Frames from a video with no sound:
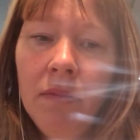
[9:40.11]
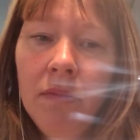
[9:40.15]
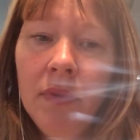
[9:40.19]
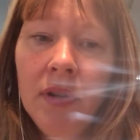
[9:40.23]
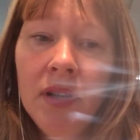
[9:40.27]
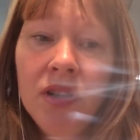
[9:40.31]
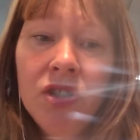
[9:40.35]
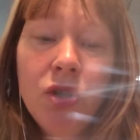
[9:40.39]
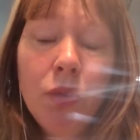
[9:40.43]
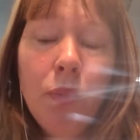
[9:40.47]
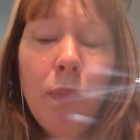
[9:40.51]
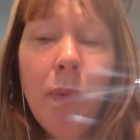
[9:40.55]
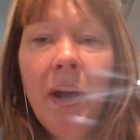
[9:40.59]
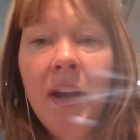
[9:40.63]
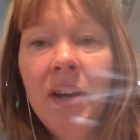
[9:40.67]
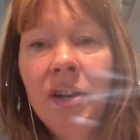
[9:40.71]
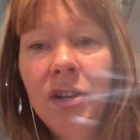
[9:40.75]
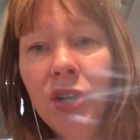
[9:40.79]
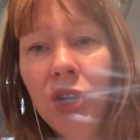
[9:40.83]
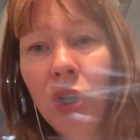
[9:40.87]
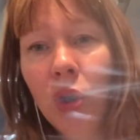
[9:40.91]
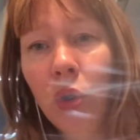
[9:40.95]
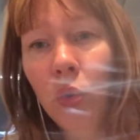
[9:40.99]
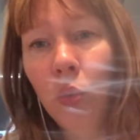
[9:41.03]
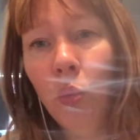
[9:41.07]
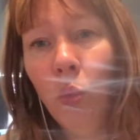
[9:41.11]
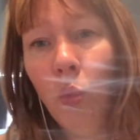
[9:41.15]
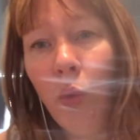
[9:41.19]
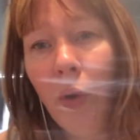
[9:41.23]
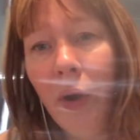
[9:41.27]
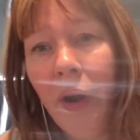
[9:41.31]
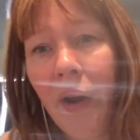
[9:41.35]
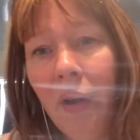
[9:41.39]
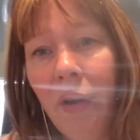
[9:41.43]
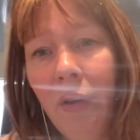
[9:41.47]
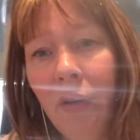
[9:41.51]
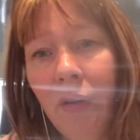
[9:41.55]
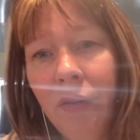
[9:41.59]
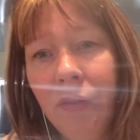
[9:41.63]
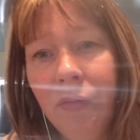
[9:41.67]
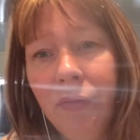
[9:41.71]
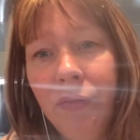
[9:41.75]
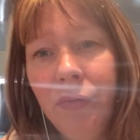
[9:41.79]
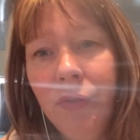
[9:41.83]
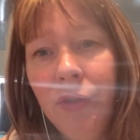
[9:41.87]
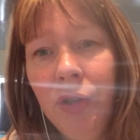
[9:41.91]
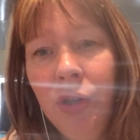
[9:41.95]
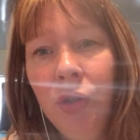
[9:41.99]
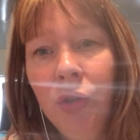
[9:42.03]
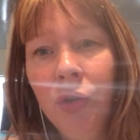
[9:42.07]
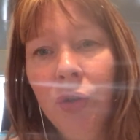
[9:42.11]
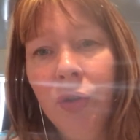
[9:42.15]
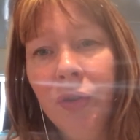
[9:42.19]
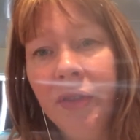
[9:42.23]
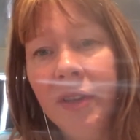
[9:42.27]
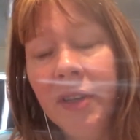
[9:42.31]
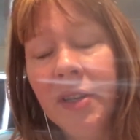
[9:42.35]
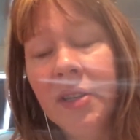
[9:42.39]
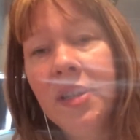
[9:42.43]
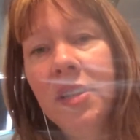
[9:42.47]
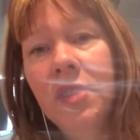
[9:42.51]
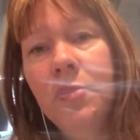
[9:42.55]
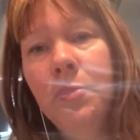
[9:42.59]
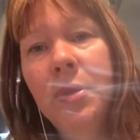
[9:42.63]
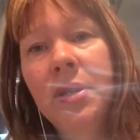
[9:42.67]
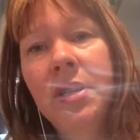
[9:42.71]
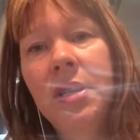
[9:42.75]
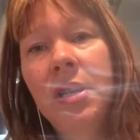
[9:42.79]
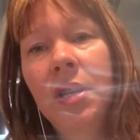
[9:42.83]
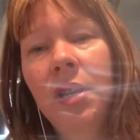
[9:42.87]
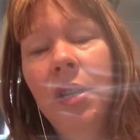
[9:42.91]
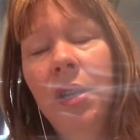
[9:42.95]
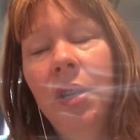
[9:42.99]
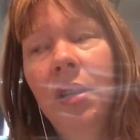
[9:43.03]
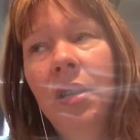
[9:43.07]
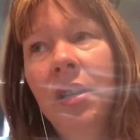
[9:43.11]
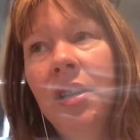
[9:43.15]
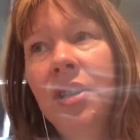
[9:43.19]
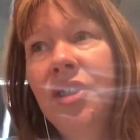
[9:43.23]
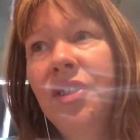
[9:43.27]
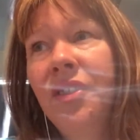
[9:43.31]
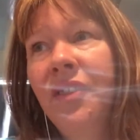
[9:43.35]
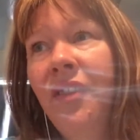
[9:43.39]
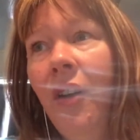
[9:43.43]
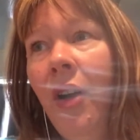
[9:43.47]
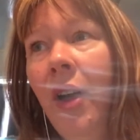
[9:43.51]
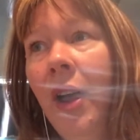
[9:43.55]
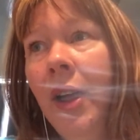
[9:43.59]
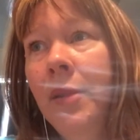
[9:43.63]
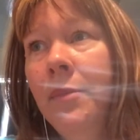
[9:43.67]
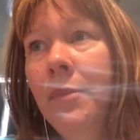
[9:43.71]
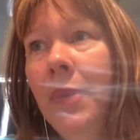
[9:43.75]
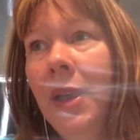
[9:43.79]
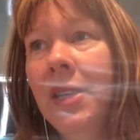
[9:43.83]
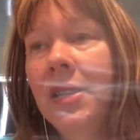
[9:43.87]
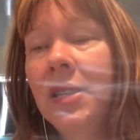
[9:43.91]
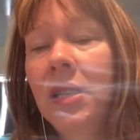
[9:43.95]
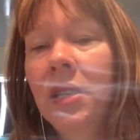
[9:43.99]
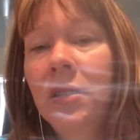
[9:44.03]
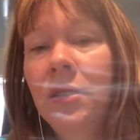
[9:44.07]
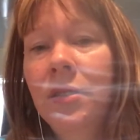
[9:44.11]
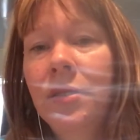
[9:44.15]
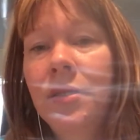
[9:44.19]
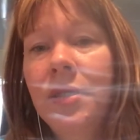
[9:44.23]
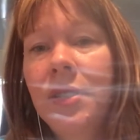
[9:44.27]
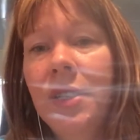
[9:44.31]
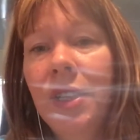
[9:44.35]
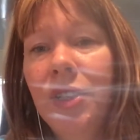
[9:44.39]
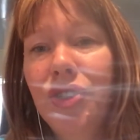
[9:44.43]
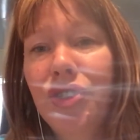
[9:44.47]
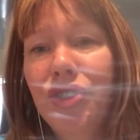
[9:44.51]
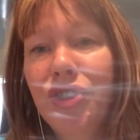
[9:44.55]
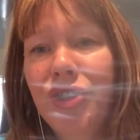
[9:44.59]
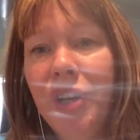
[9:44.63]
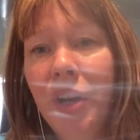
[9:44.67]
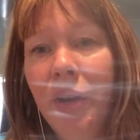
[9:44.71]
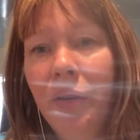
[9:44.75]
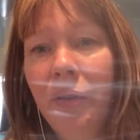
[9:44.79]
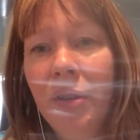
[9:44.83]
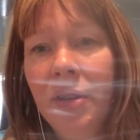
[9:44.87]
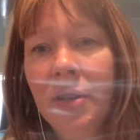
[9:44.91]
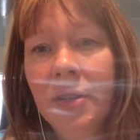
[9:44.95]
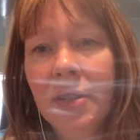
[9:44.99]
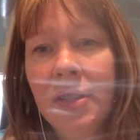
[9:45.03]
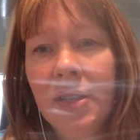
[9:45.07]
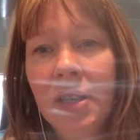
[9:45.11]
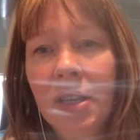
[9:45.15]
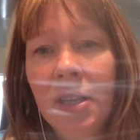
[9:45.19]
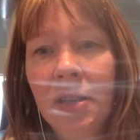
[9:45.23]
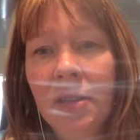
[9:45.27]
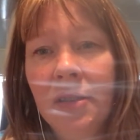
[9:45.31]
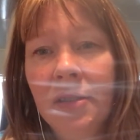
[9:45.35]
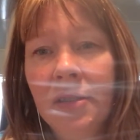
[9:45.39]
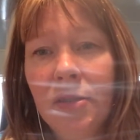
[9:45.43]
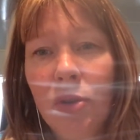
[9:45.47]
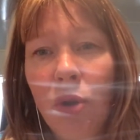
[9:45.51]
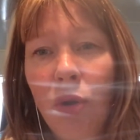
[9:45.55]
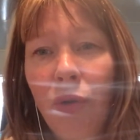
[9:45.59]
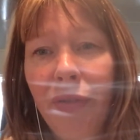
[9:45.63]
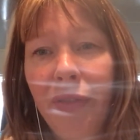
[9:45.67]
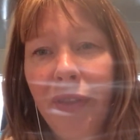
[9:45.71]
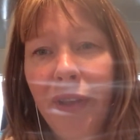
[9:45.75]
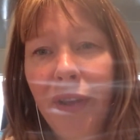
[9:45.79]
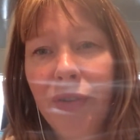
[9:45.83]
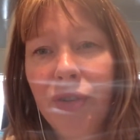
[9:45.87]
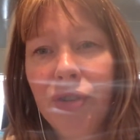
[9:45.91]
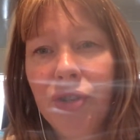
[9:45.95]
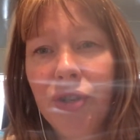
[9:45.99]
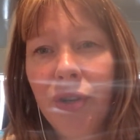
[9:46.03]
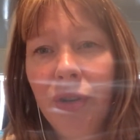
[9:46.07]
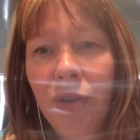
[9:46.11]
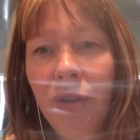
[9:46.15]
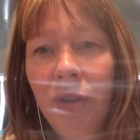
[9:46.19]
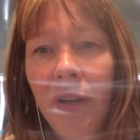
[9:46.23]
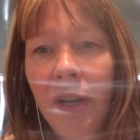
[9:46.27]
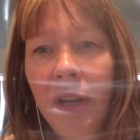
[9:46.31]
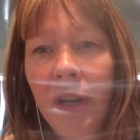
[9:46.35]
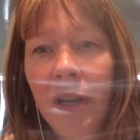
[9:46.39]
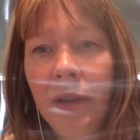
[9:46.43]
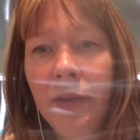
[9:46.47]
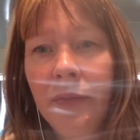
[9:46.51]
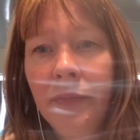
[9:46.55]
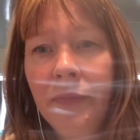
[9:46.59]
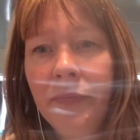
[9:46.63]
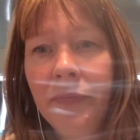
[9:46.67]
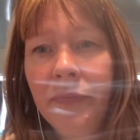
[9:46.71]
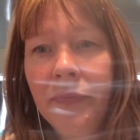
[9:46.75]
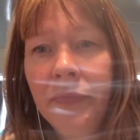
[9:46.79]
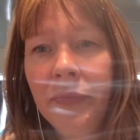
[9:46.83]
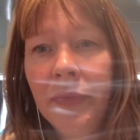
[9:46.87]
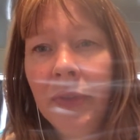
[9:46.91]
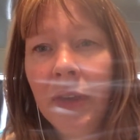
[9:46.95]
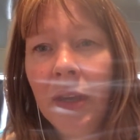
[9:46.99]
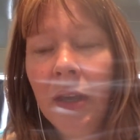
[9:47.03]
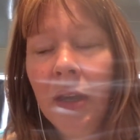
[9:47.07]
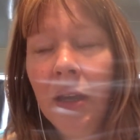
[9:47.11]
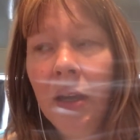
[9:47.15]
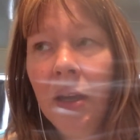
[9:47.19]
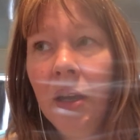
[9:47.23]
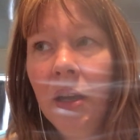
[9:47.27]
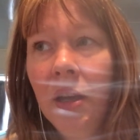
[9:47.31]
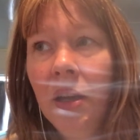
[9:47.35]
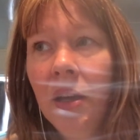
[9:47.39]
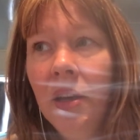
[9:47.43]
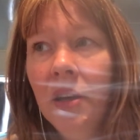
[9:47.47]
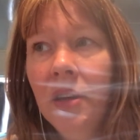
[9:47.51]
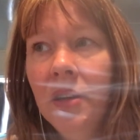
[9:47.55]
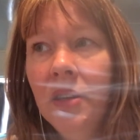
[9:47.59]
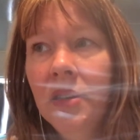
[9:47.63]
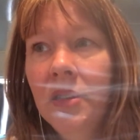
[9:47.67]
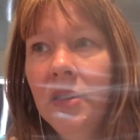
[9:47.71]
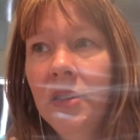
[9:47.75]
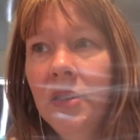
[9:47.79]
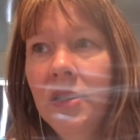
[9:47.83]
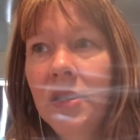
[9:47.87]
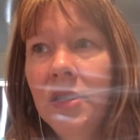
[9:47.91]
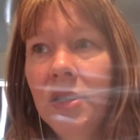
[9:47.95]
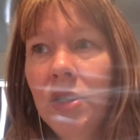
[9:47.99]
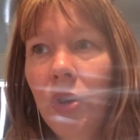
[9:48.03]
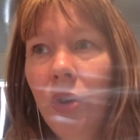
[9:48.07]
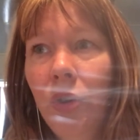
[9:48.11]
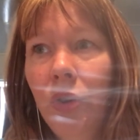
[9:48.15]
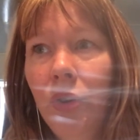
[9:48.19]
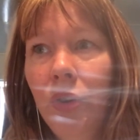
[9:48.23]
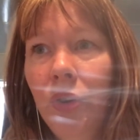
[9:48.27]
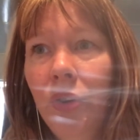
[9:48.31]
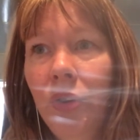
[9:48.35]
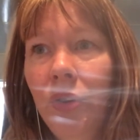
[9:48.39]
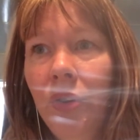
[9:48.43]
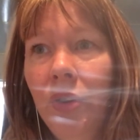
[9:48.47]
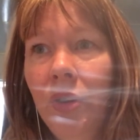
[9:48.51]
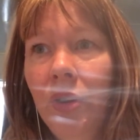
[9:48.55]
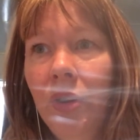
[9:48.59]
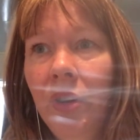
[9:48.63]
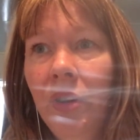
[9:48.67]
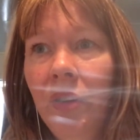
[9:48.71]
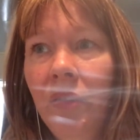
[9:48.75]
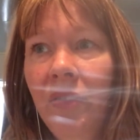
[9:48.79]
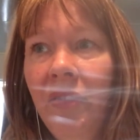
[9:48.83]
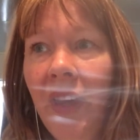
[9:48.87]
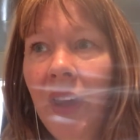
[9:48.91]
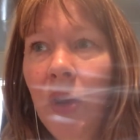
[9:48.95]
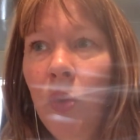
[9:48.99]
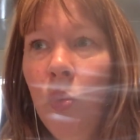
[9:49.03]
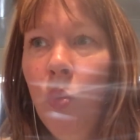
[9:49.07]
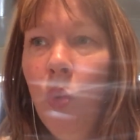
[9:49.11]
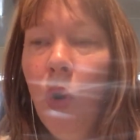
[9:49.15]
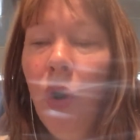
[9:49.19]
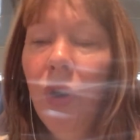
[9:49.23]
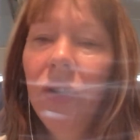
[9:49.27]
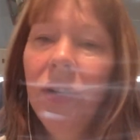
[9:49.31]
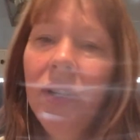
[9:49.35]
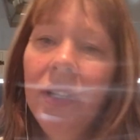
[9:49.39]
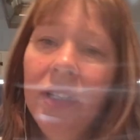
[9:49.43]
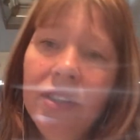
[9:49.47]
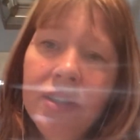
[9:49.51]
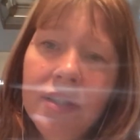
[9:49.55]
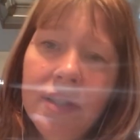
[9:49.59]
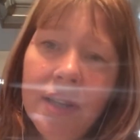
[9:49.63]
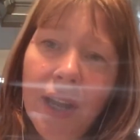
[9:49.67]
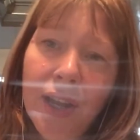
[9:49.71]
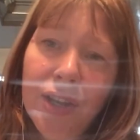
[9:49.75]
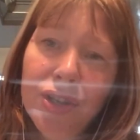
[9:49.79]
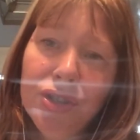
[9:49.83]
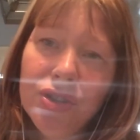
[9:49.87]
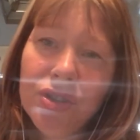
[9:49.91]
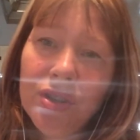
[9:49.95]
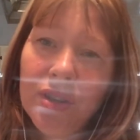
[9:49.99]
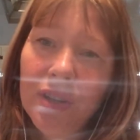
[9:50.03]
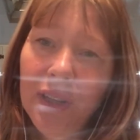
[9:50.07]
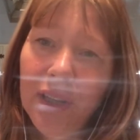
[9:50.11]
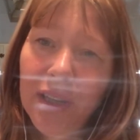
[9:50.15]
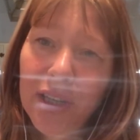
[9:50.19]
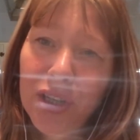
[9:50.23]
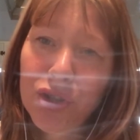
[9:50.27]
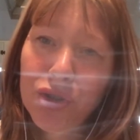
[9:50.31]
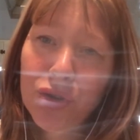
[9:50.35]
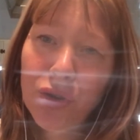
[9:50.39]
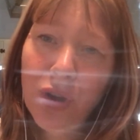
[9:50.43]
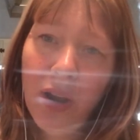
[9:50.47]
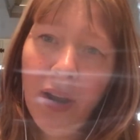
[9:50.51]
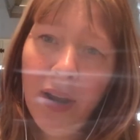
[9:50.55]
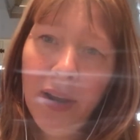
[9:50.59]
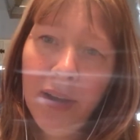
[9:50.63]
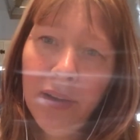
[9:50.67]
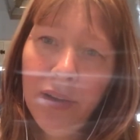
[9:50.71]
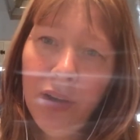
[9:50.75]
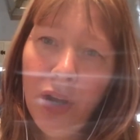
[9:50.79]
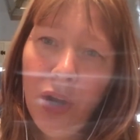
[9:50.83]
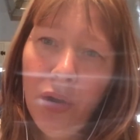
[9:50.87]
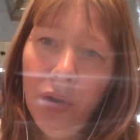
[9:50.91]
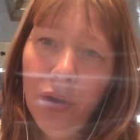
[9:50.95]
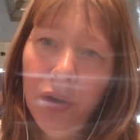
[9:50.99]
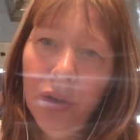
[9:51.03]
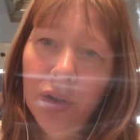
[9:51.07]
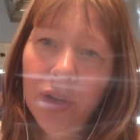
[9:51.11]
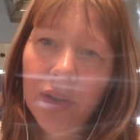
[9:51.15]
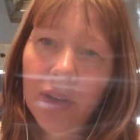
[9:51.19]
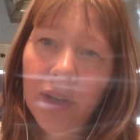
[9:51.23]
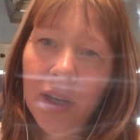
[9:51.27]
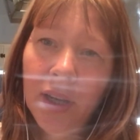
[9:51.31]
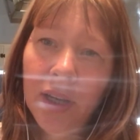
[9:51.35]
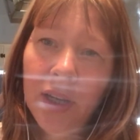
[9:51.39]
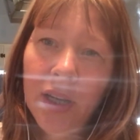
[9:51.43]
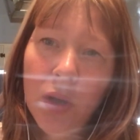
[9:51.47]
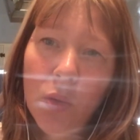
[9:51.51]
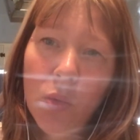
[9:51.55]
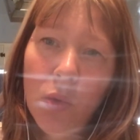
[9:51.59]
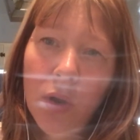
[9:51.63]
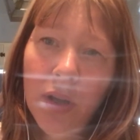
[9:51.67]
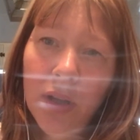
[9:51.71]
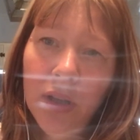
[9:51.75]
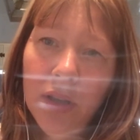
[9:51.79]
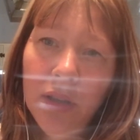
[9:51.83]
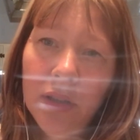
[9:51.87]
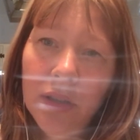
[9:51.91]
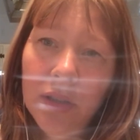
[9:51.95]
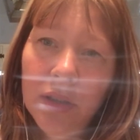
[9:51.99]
depending on where, you know, this particular divine masculine Sagittarius is on their journey. So they won't intentionally try and hurt anyone,